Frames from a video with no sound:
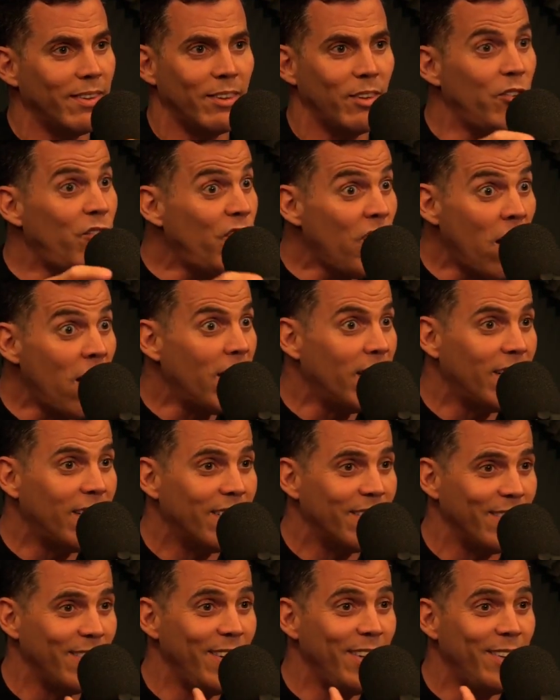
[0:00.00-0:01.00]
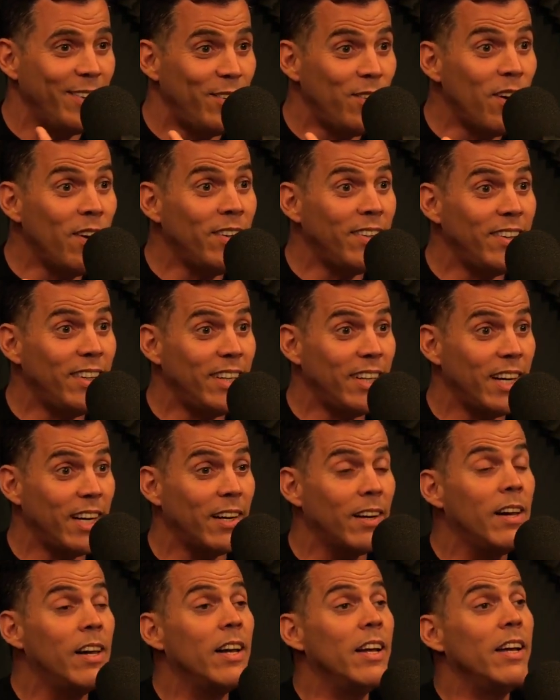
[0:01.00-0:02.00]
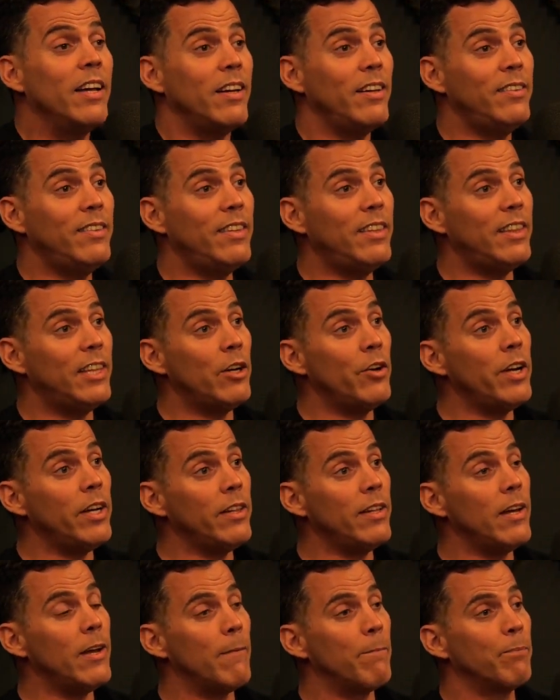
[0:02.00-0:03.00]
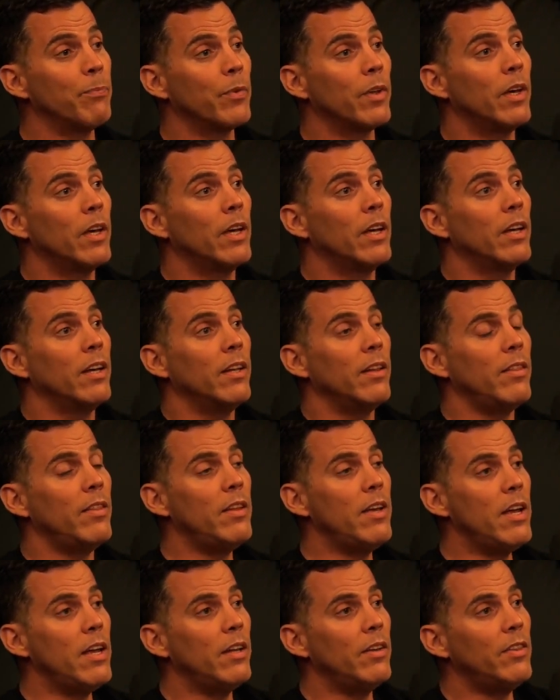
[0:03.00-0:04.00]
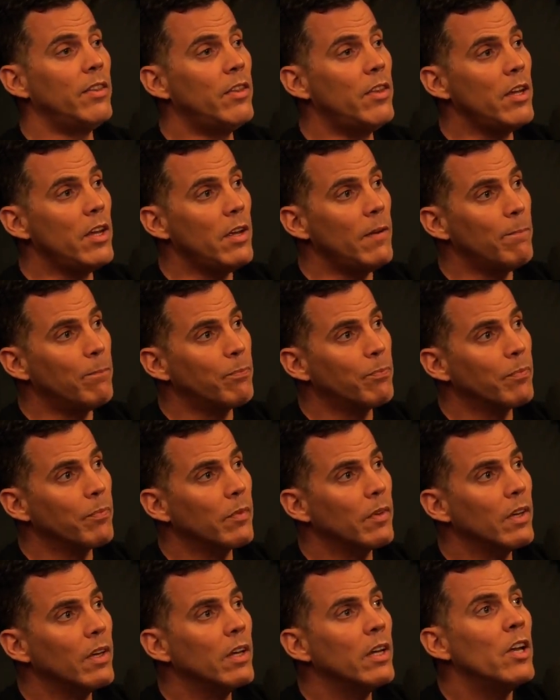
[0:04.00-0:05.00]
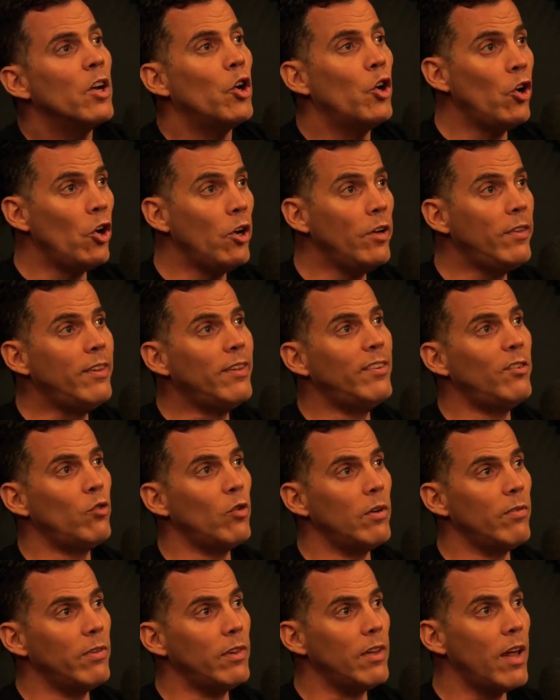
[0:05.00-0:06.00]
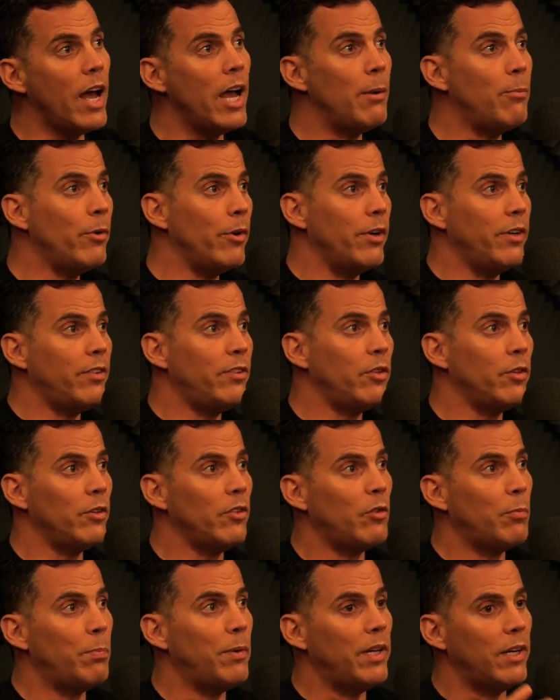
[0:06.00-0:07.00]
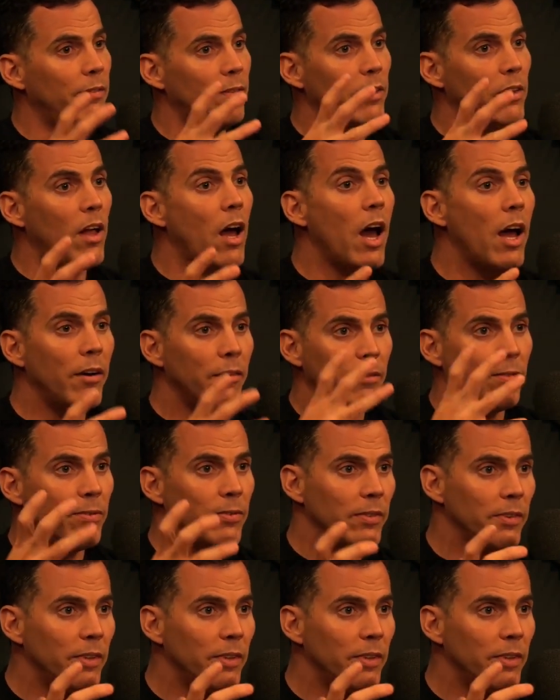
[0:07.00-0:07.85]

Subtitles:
junk, the junk DNA, is the theory that the Earth is sort of a library, so to speak, of a lot of,